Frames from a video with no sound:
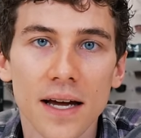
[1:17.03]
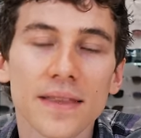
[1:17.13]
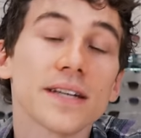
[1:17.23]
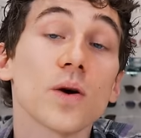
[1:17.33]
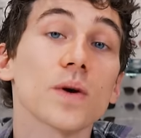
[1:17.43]

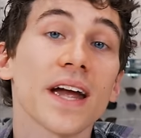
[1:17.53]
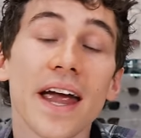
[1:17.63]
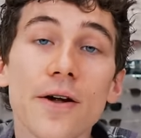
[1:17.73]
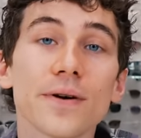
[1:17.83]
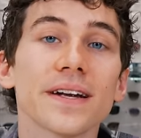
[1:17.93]
and they don't
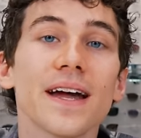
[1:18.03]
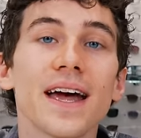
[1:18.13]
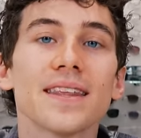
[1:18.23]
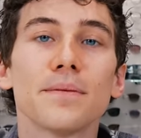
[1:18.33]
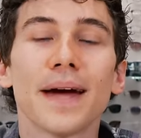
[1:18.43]
carry the